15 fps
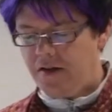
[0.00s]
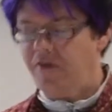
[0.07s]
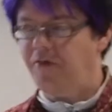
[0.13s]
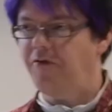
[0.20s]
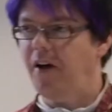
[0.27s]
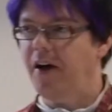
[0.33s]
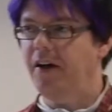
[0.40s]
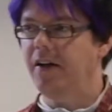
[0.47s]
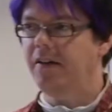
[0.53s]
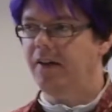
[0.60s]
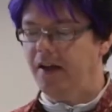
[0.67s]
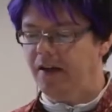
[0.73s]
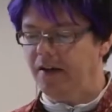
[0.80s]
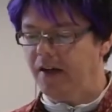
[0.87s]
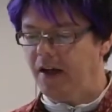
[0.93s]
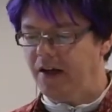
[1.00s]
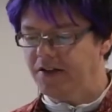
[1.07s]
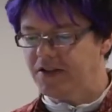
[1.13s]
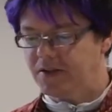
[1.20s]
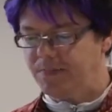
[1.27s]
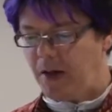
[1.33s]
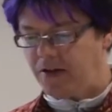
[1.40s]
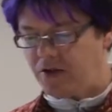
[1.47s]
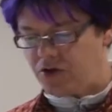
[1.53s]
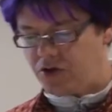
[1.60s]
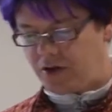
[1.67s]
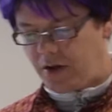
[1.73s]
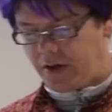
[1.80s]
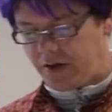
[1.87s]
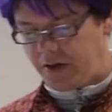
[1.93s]
the fight against
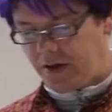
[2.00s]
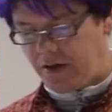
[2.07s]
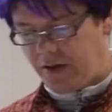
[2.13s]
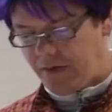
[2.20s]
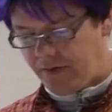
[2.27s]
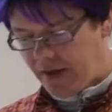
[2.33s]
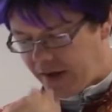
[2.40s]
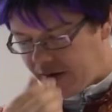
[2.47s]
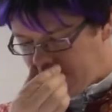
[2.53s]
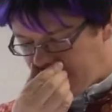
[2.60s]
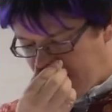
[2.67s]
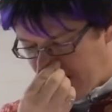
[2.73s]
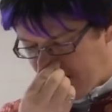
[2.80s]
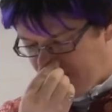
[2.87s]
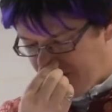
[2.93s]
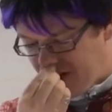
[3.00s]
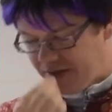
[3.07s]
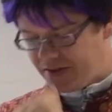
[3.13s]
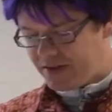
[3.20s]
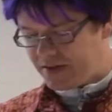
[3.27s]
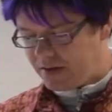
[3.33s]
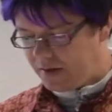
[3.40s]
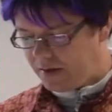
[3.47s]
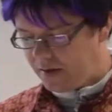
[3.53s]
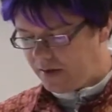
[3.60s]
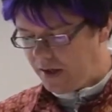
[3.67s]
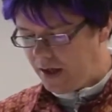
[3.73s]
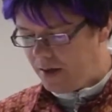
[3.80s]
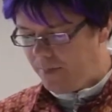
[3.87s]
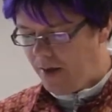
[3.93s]
patriarchy, they claimed and still
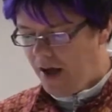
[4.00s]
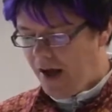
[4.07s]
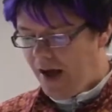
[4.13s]
claim,